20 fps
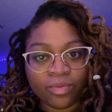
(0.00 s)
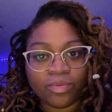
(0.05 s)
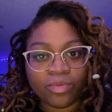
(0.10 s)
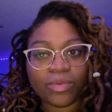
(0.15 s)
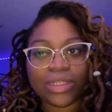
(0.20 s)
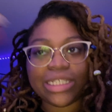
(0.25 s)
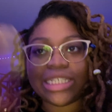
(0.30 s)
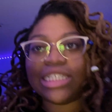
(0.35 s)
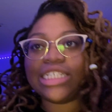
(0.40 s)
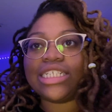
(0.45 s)

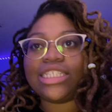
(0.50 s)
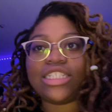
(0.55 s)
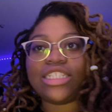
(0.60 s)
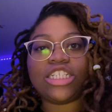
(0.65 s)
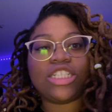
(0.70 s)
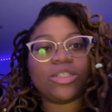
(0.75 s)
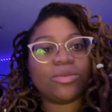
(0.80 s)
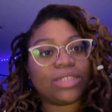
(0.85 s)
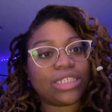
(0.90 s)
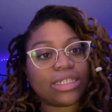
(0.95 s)
Because
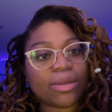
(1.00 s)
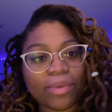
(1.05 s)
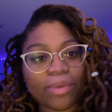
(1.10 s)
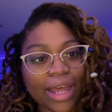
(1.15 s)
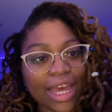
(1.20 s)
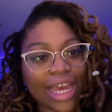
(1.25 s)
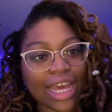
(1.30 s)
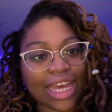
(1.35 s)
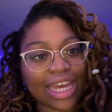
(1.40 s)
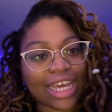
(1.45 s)
she was in the
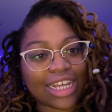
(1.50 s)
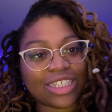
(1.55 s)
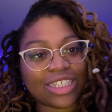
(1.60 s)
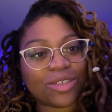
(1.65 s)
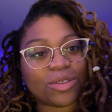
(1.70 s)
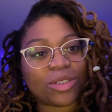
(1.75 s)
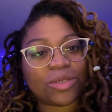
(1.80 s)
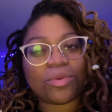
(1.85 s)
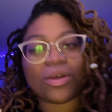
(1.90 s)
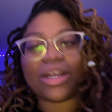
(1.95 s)
play. And she
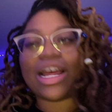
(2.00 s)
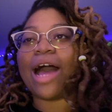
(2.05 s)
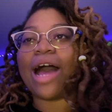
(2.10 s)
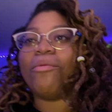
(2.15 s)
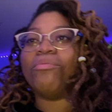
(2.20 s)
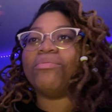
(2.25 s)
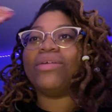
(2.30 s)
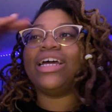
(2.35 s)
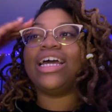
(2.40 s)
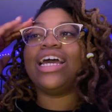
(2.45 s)
was, I'm,
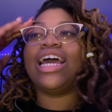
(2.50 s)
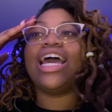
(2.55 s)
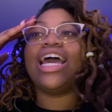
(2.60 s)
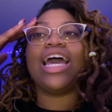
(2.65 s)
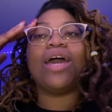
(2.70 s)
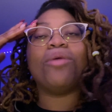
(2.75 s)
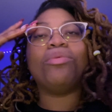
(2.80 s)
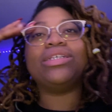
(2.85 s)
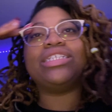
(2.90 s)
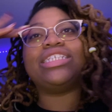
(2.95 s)
um,
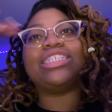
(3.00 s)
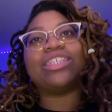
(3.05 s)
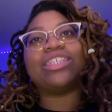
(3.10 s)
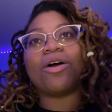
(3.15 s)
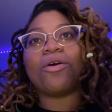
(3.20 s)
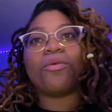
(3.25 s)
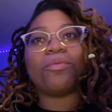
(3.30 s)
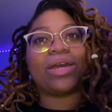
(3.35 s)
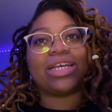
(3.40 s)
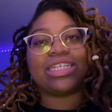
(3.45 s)
it was so
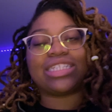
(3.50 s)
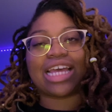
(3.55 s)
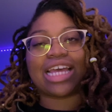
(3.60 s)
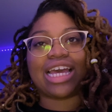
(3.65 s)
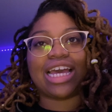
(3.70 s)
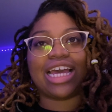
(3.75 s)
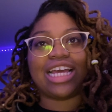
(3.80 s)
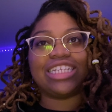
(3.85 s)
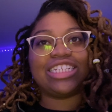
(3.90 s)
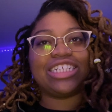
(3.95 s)

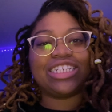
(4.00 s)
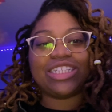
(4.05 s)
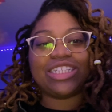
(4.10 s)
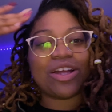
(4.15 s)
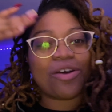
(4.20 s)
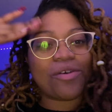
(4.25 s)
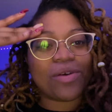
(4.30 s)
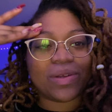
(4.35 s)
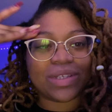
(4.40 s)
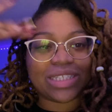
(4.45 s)
amazing. Just
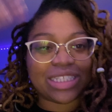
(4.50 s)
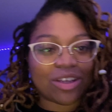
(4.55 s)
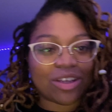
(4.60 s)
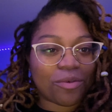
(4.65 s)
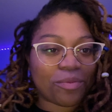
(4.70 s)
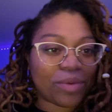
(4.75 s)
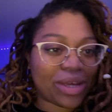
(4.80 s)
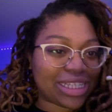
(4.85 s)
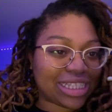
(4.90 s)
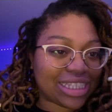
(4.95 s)
know it was so
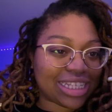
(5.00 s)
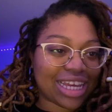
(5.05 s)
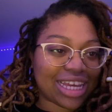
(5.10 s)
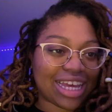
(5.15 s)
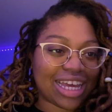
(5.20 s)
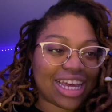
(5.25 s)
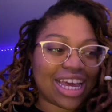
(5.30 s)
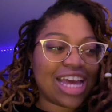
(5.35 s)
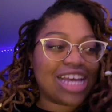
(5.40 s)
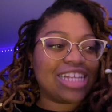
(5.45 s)

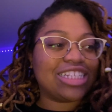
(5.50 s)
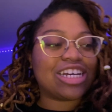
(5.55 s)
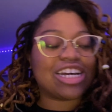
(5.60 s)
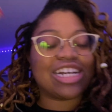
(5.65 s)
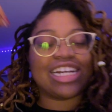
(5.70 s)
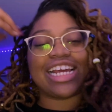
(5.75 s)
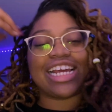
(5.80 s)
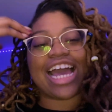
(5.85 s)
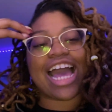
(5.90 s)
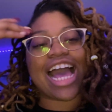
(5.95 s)
amazing. Talking
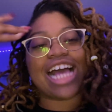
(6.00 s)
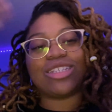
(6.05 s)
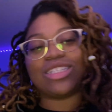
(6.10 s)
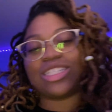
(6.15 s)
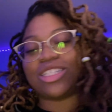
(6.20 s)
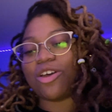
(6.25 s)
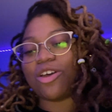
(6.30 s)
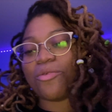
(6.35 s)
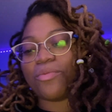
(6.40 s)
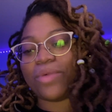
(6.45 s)
to cast was
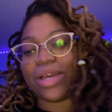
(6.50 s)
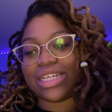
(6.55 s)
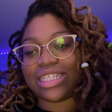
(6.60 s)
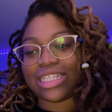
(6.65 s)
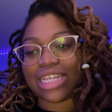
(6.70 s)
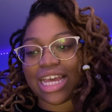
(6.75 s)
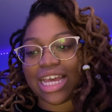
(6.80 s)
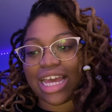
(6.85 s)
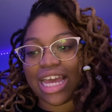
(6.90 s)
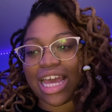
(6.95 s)
so
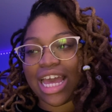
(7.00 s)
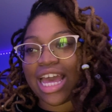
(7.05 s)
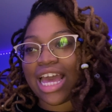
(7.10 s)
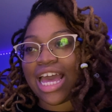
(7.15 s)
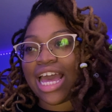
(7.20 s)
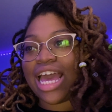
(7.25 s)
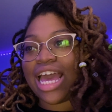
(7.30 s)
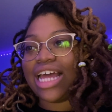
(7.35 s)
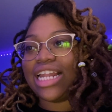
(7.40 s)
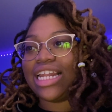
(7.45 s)
amazing.
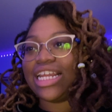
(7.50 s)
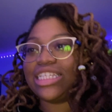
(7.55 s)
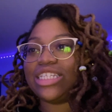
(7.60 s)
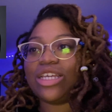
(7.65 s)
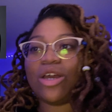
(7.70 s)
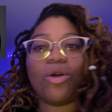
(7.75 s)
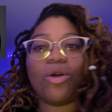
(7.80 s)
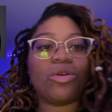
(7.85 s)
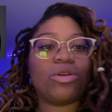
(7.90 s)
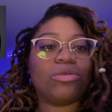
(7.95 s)
Leslie
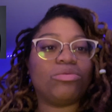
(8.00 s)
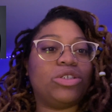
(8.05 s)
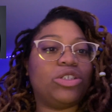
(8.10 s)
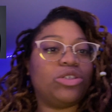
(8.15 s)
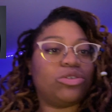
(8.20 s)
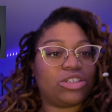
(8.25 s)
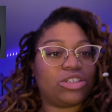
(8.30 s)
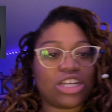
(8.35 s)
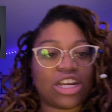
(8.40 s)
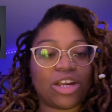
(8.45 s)
Odom
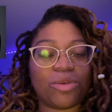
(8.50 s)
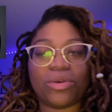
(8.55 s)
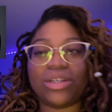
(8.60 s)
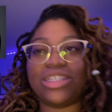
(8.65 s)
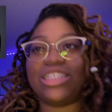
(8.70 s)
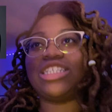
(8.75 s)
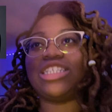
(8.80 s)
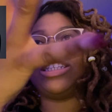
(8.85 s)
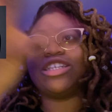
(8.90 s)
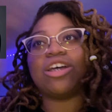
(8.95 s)
Jr. was
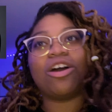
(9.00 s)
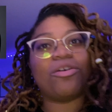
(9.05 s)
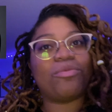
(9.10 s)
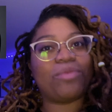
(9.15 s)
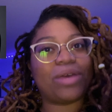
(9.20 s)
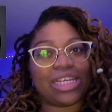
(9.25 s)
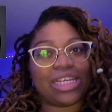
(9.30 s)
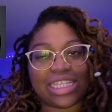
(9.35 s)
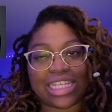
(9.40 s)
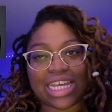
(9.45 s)
so
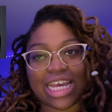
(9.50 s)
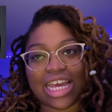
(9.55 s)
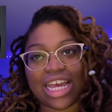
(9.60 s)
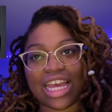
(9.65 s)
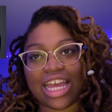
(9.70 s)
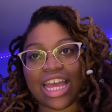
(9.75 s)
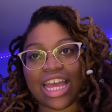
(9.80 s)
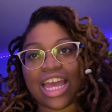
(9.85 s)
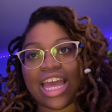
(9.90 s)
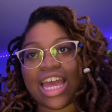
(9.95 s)
amazing.